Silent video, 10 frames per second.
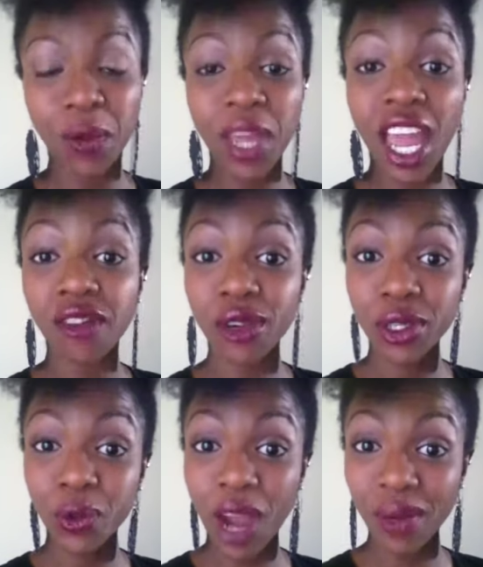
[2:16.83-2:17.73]
We have
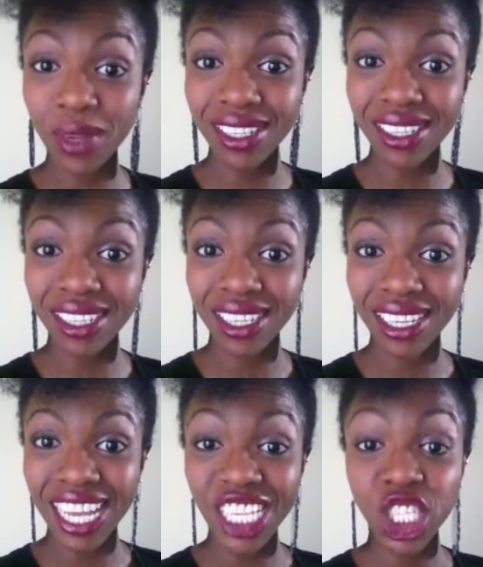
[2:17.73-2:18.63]
Chris Weidman
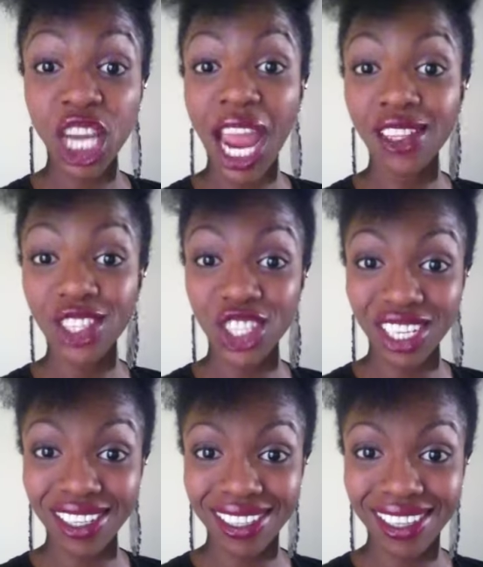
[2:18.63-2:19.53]

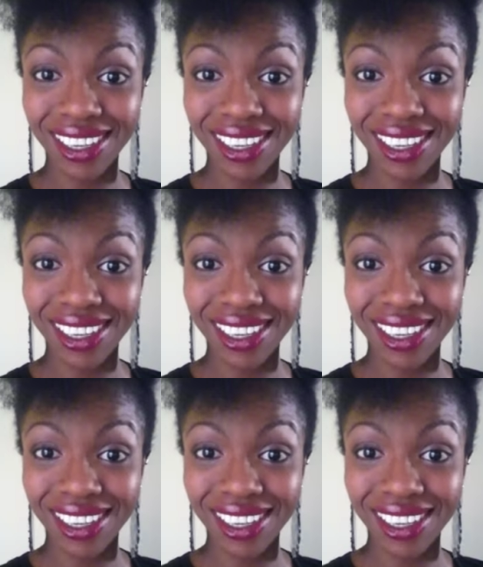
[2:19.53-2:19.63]
challenging